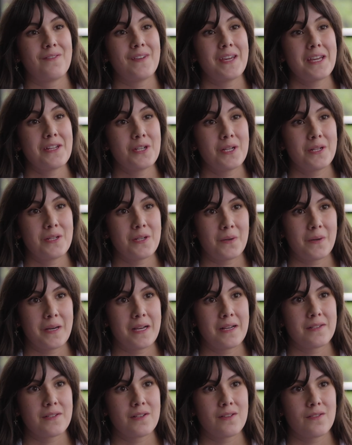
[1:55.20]
VHE
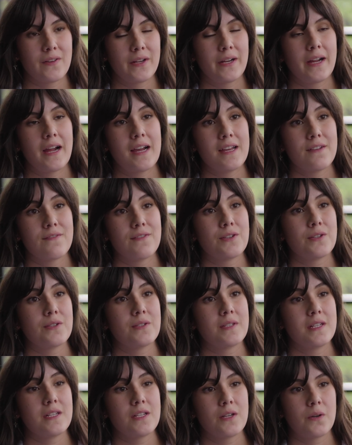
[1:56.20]
DOAS, or the very high
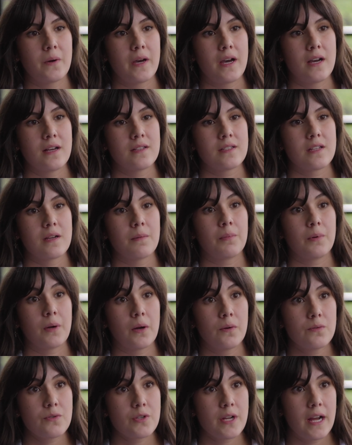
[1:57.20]
efficiency DOAS
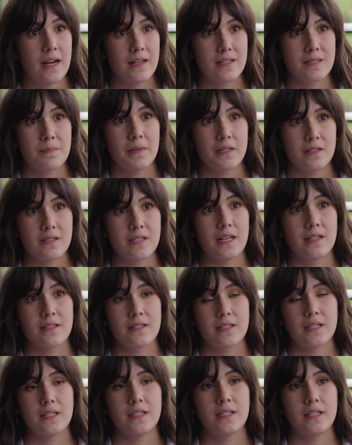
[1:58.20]
approach, has been
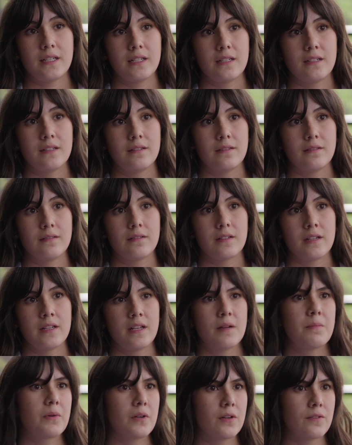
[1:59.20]
tested in a
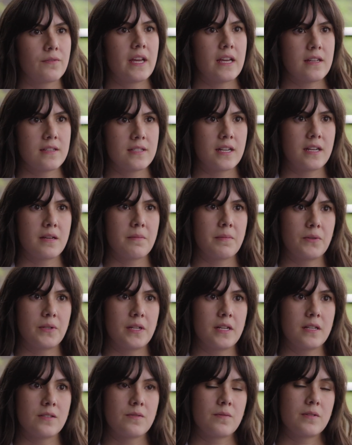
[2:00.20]
number of case study
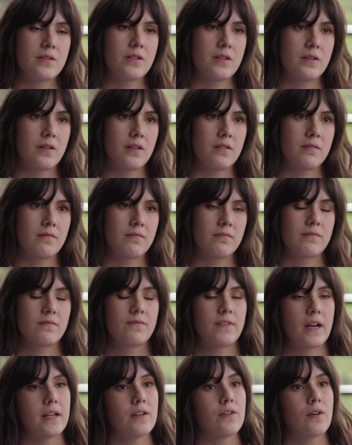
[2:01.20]
buildings, which you can
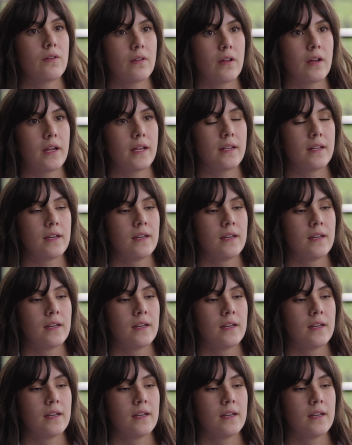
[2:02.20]
find online.